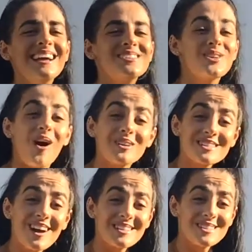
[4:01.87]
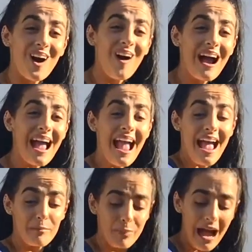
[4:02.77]
Shoulders nice and high
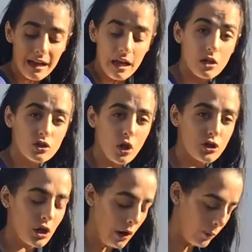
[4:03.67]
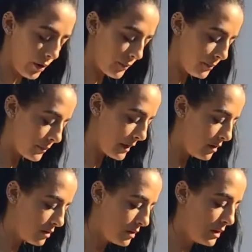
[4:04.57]
and back, so's your elbow, yeah?